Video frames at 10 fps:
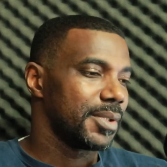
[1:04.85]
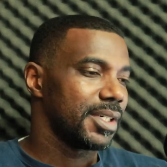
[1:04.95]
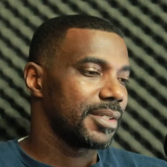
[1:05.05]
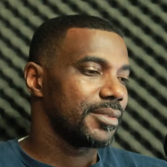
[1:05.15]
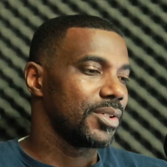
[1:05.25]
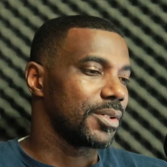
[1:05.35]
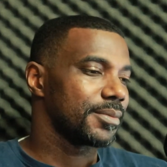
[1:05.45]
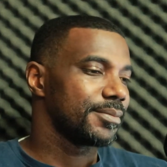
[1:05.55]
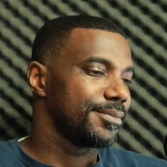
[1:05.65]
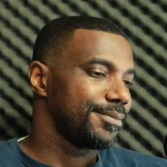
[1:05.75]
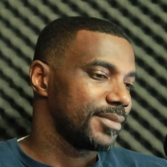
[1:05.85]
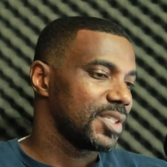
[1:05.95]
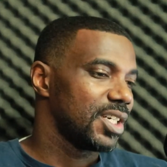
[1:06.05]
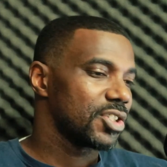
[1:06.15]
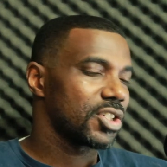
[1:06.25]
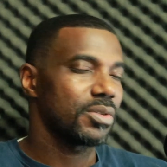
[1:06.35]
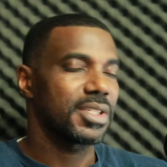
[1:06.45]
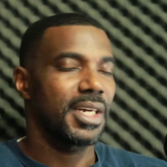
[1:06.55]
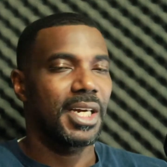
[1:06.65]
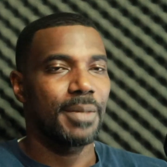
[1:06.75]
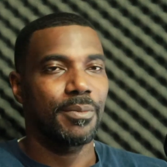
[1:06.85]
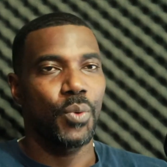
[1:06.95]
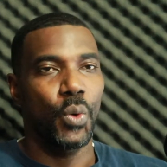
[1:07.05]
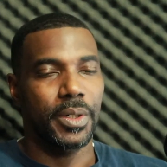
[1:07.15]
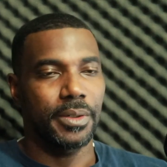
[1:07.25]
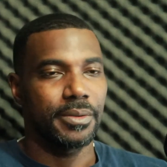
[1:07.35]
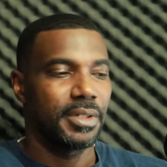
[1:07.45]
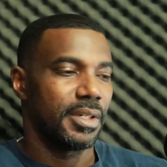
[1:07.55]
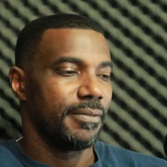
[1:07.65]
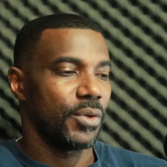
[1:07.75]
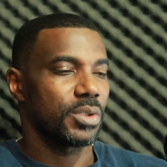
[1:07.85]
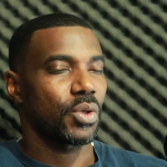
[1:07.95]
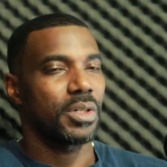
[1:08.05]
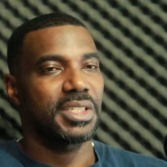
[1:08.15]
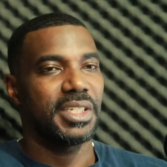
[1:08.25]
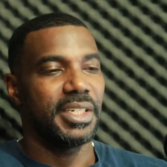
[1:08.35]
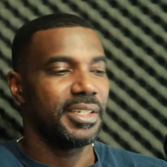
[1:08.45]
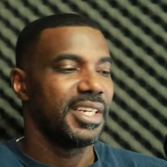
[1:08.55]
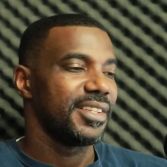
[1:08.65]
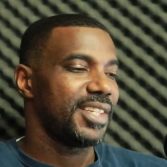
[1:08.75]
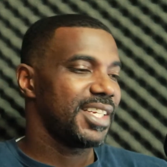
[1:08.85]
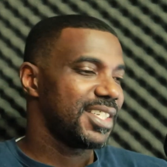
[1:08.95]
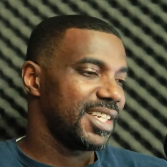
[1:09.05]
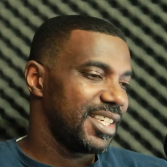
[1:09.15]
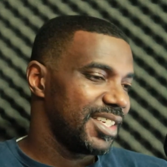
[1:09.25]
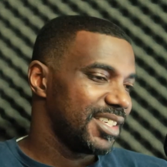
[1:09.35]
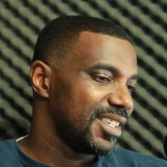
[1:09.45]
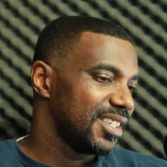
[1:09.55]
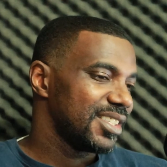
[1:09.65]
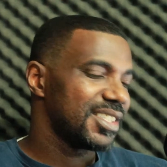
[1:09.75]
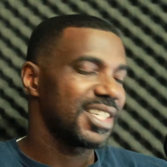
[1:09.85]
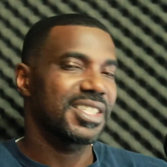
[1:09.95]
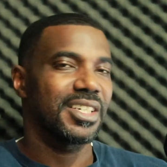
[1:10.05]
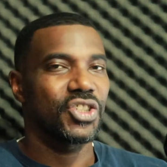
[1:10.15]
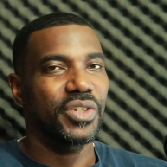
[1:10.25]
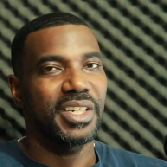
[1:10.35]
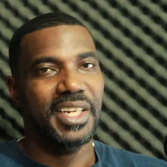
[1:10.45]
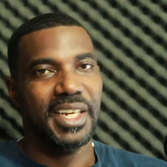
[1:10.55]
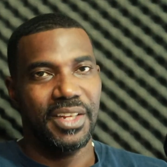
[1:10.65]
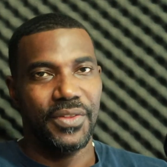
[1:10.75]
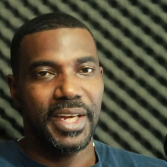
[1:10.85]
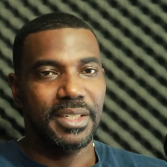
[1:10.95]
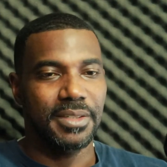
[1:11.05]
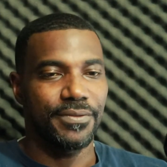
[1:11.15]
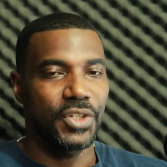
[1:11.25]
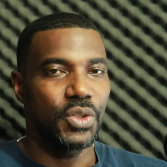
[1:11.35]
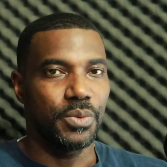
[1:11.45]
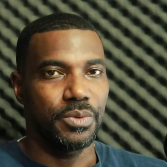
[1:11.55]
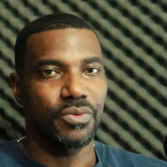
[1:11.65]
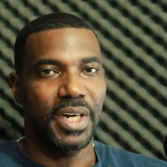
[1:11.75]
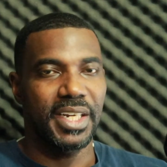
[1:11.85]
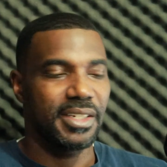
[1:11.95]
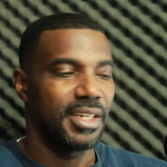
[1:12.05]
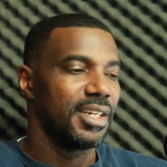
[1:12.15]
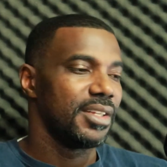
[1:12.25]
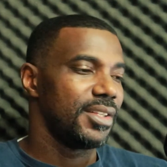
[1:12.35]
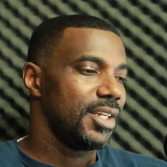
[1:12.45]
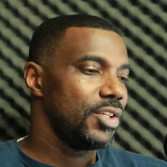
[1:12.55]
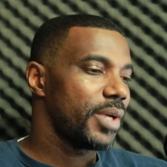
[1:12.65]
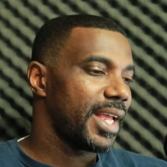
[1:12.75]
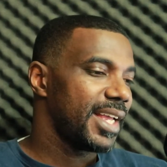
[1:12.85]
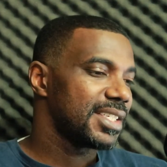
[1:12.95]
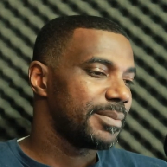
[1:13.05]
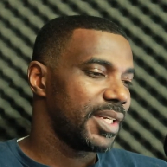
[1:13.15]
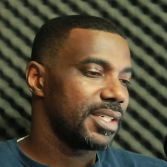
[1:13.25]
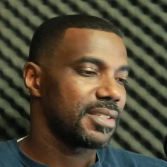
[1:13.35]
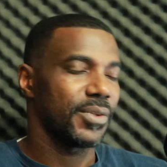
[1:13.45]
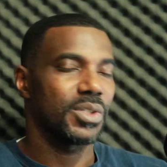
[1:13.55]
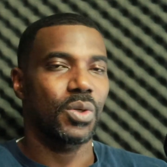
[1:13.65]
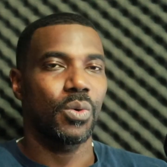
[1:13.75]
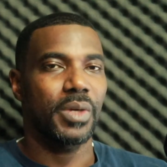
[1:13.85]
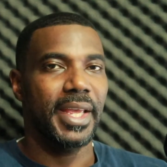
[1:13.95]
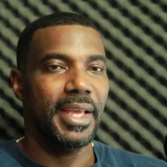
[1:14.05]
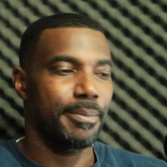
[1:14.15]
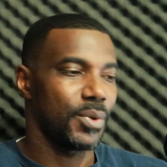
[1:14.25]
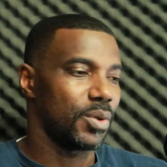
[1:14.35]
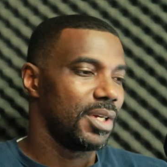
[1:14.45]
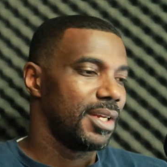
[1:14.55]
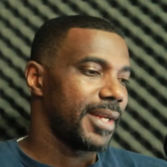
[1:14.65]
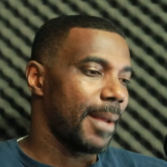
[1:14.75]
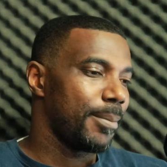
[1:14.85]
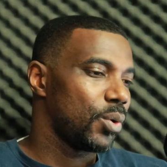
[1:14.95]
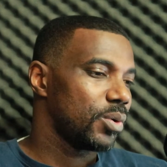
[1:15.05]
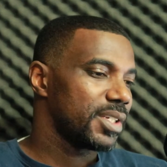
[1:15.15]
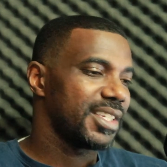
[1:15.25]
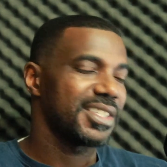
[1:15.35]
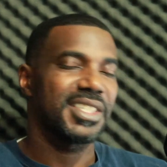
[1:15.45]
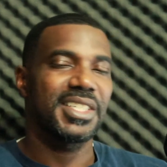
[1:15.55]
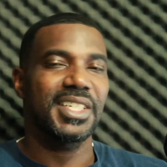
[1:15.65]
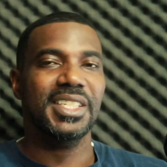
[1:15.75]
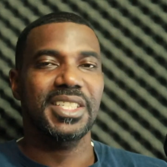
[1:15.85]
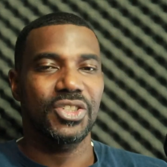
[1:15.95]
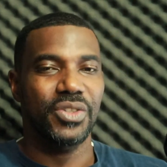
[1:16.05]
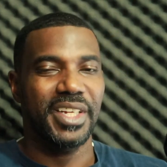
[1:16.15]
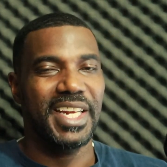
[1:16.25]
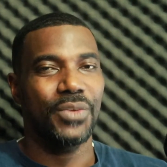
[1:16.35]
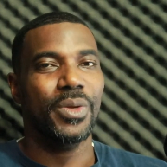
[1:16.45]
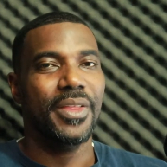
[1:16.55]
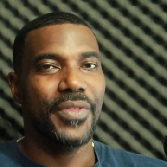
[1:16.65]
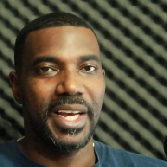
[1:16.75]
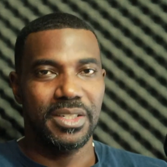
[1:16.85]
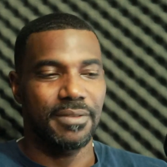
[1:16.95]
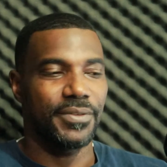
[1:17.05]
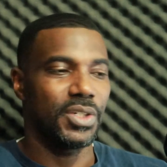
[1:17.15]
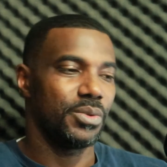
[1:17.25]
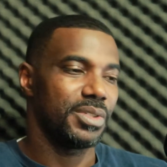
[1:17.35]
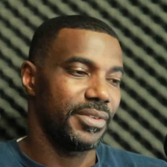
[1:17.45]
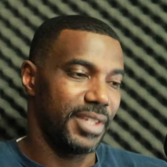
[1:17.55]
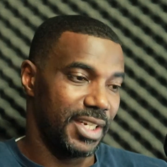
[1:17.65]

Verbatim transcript: But look, Showtime Porter versus Garcia, they did 690,000 views, right? Then you had Spence versus Ocampo that pulled in 683,000 views.